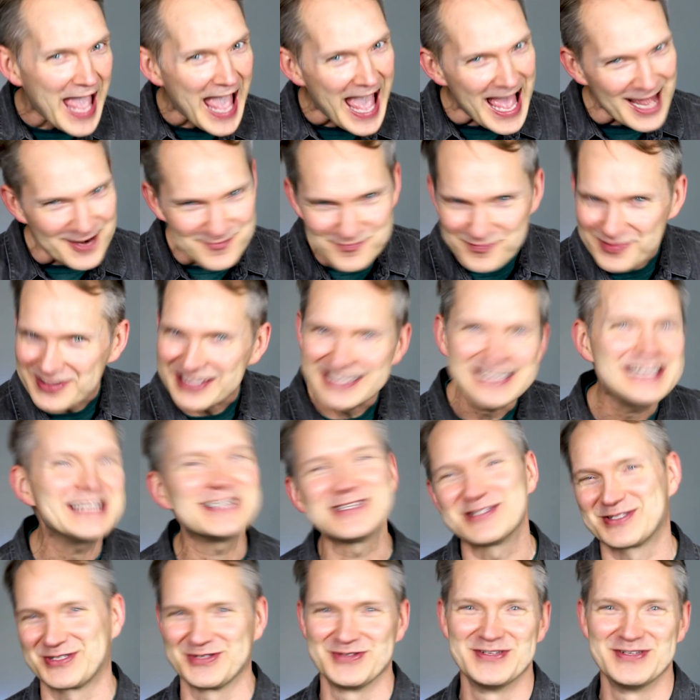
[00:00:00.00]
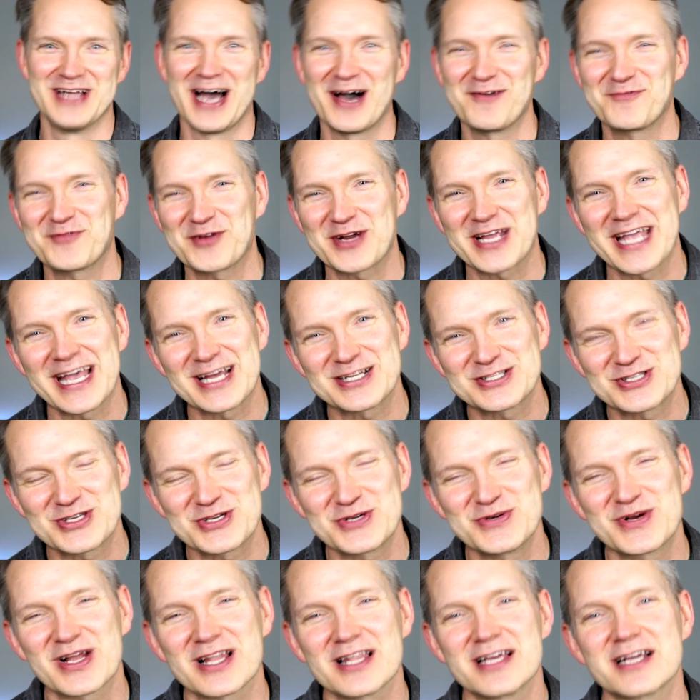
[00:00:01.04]
and please do not forget
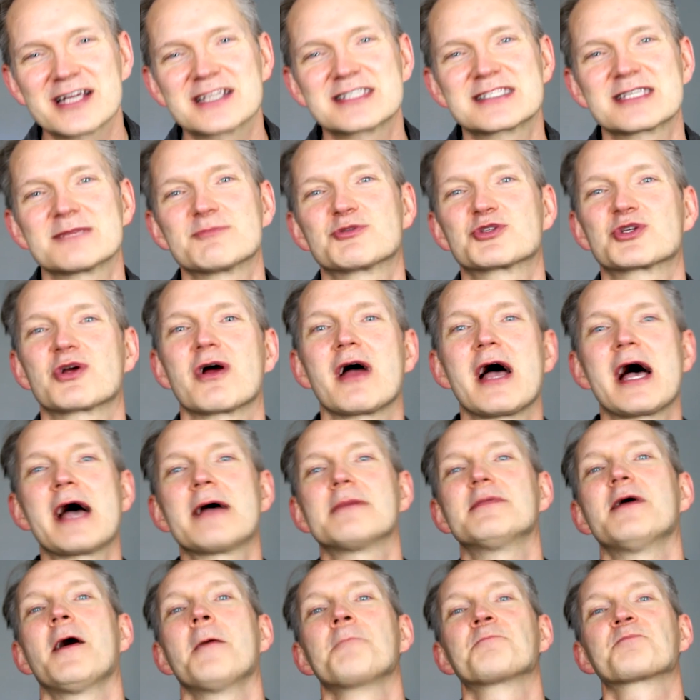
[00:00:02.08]
to click subscribe.